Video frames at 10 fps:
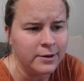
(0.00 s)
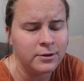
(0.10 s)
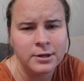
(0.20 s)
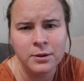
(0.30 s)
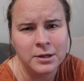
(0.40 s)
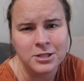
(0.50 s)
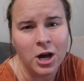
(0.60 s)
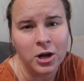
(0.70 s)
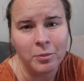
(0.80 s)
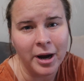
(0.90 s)
I don't really want to
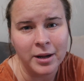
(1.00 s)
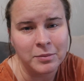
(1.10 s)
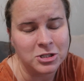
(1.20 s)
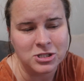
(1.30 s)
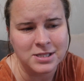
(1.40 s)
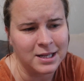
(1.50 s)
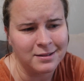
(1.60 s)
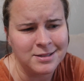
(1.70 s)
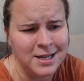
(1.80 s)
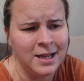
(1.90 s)
talk about it, but just
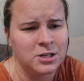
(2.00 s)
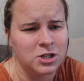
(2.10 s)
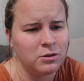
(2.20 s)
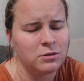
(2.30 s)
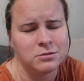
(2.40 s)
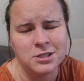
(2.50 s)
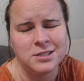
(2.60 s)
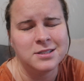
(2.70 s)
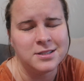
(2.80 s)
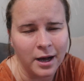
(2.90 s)
like the day in general
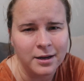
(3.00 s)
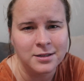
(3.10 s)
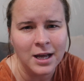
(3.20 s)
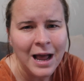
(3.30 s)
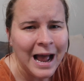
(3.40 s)
just sucked.